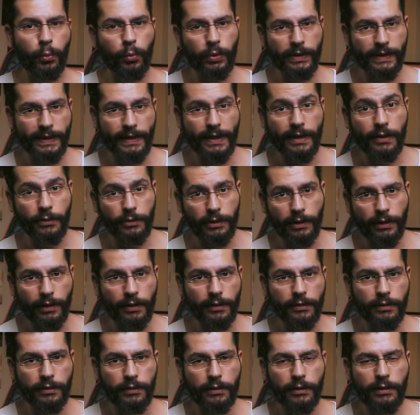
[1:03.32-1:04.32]
without
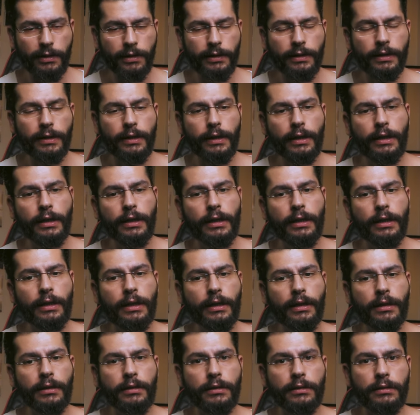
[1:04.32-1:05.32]
alcohol,
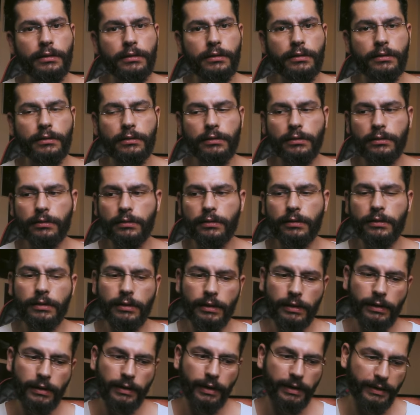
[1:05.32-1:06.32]
uh,
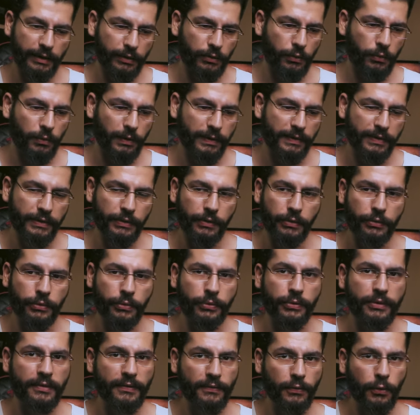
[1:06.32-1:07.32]
like the ones you
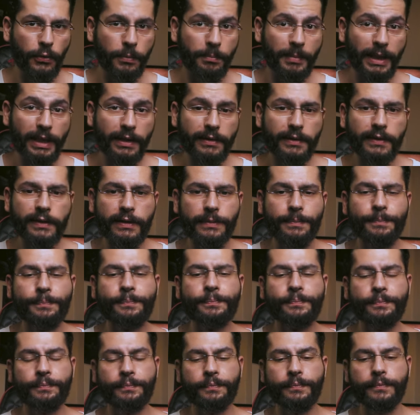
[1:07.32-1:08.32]
use for pets.
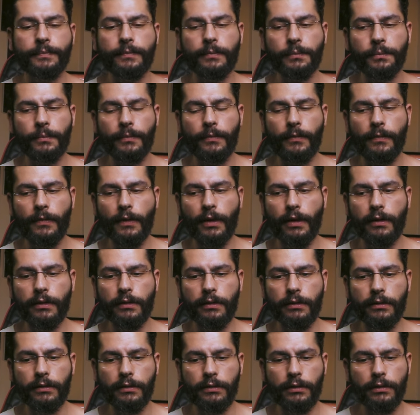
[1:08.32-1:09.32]

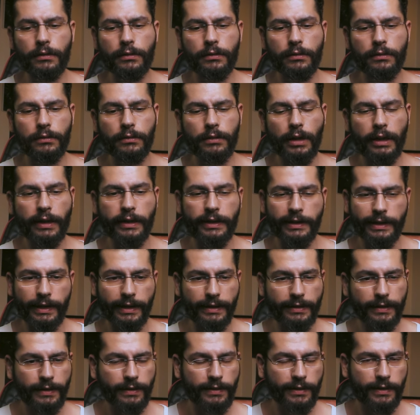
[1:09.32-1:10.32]
Uh, I
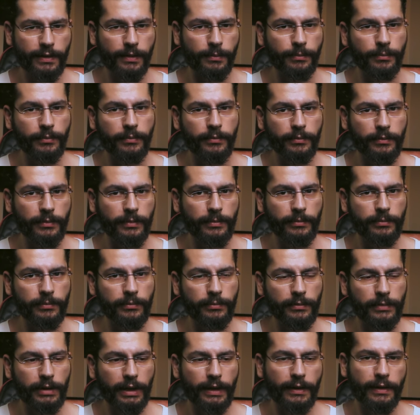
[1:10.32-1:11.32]
asked
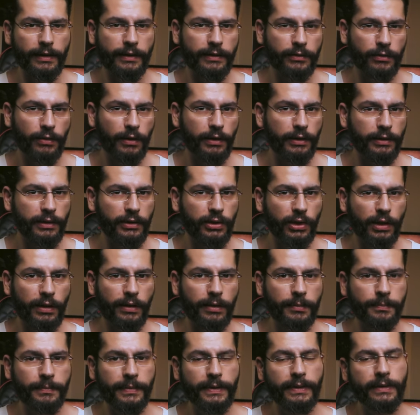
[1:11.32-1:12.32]
some electronic
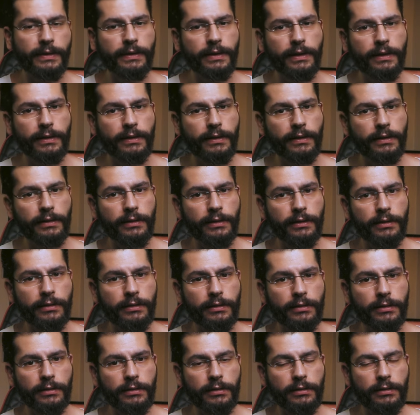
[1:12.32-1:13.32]
shops,
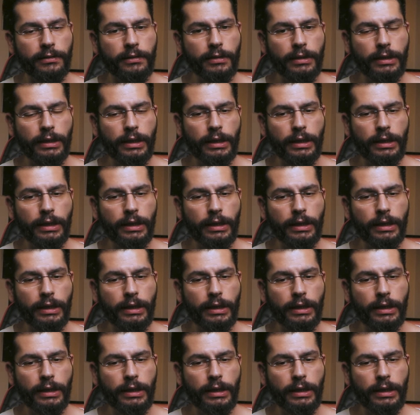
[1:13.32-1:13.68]
uh,